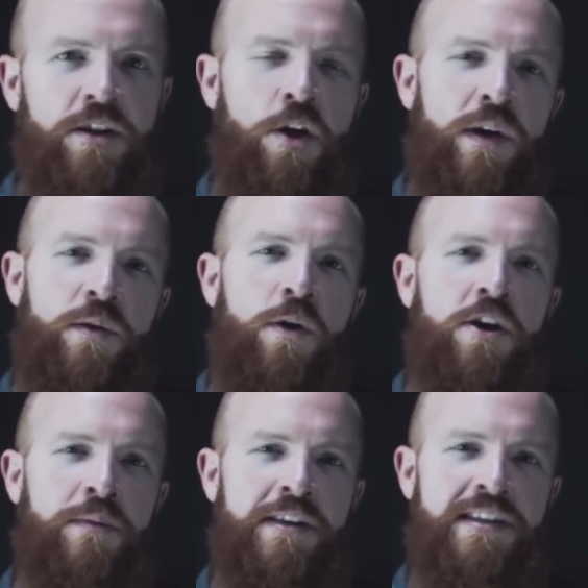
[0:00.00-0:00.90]
Hello and
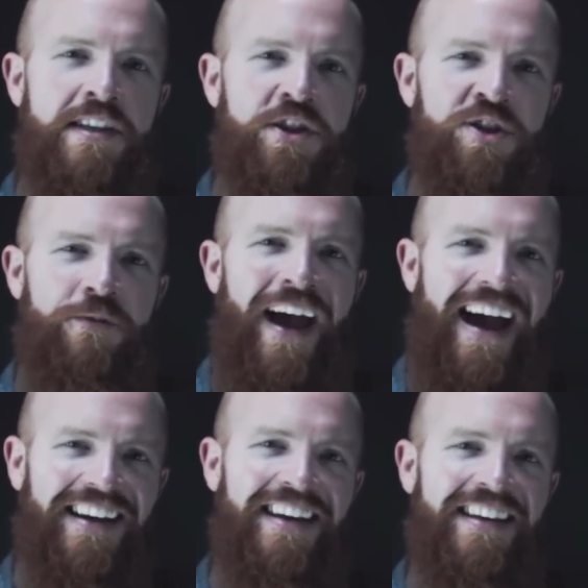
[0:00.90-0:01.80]
welcome to this edition of
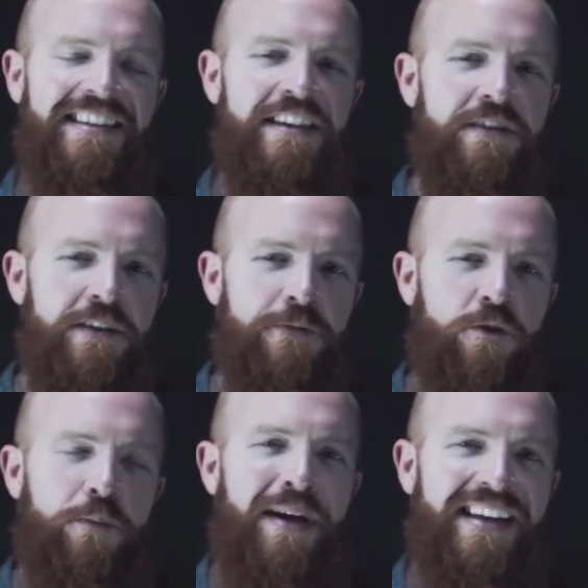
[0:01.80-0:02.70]
Hack Naked TV
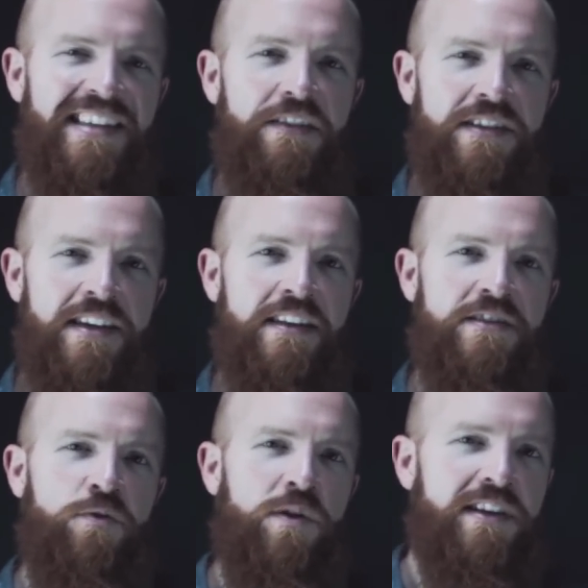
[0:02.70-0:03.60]
for May
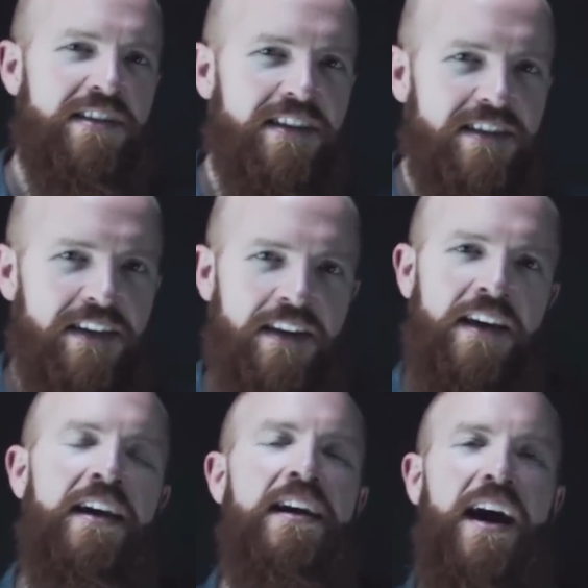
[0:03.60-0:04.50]
17th, 2016.
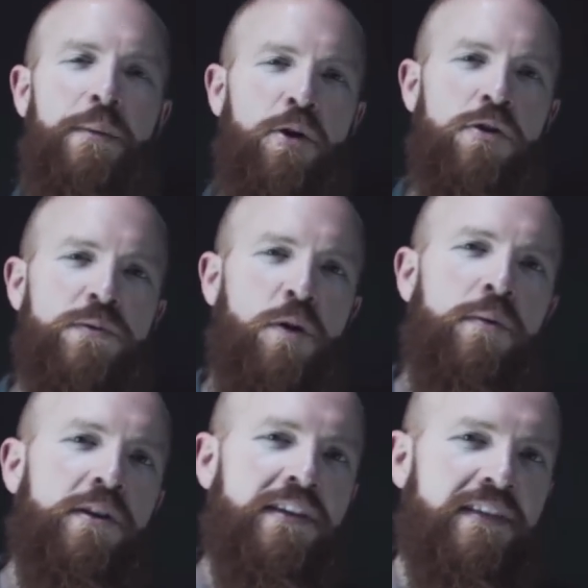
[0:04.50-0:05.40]
I'm your host, Beau
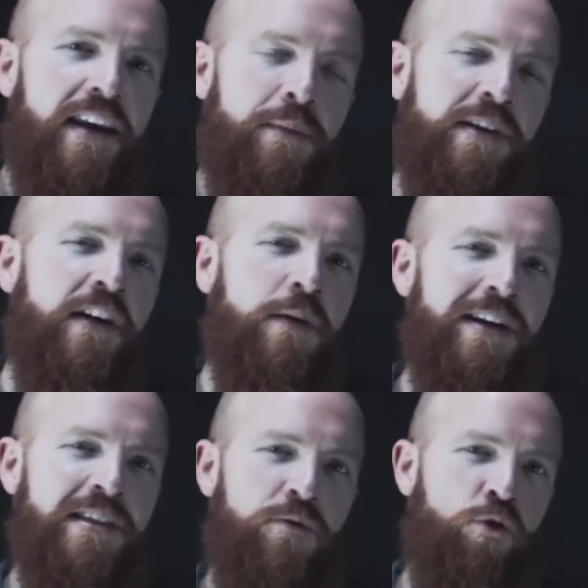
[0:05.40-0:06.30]
Bullock, and today I'm going to talk
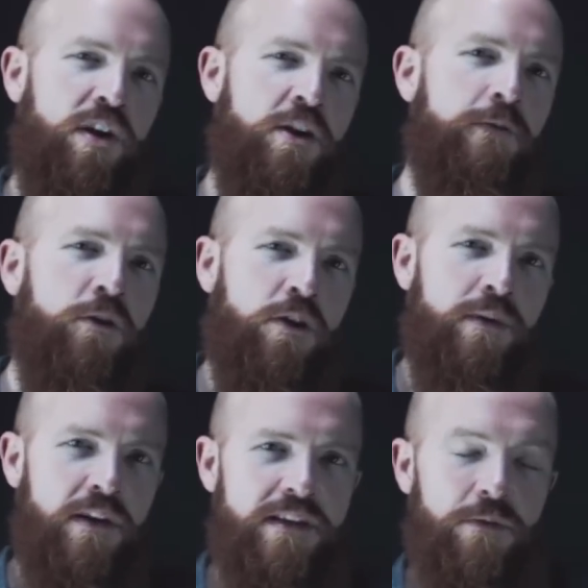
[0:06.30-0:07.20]
about some critical
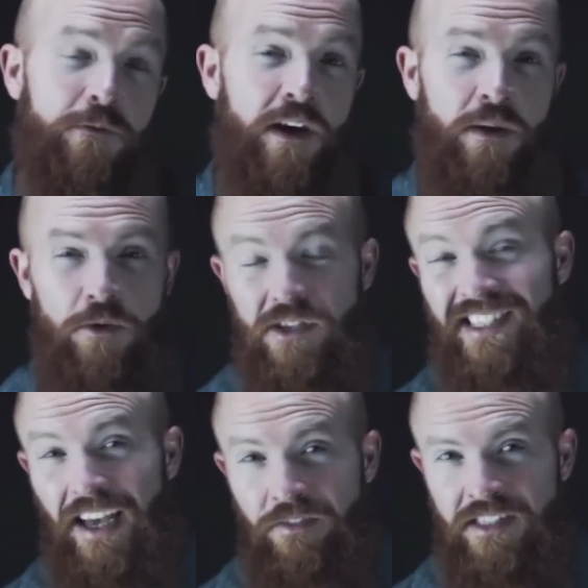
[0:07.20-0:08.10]
vulnerabilities that were found in both
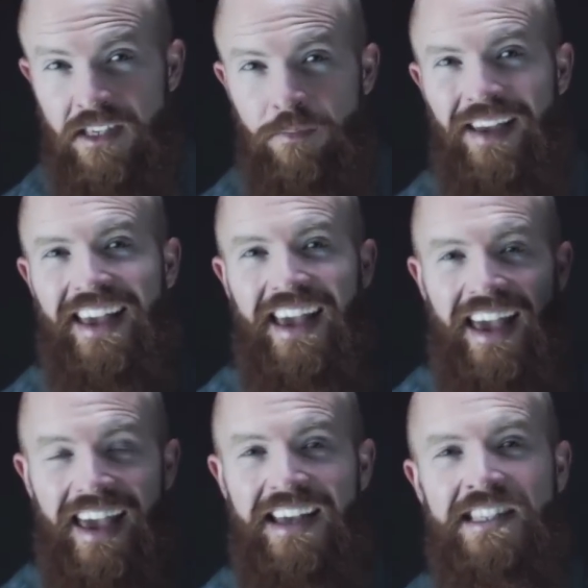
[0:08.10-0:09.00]
7-Zip
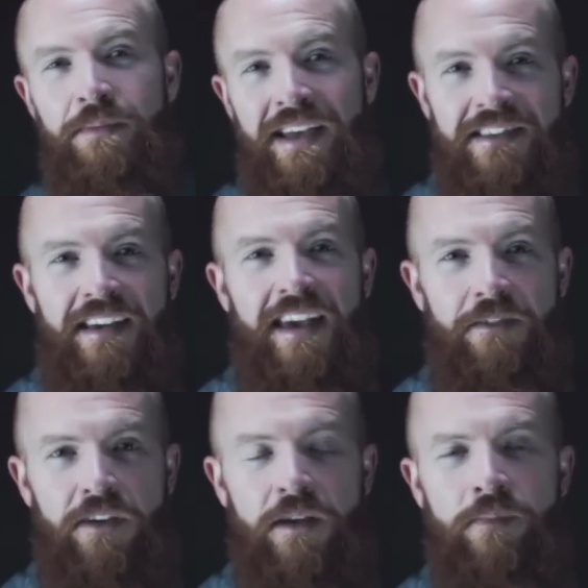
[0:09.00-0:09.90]
and Symantec
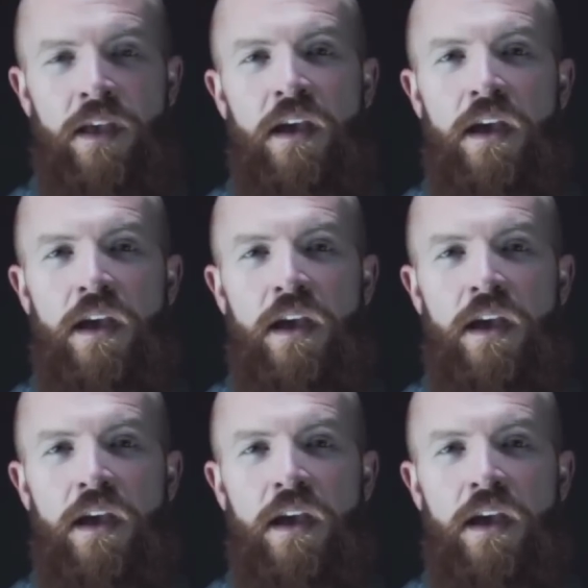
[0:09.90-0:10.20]
AV.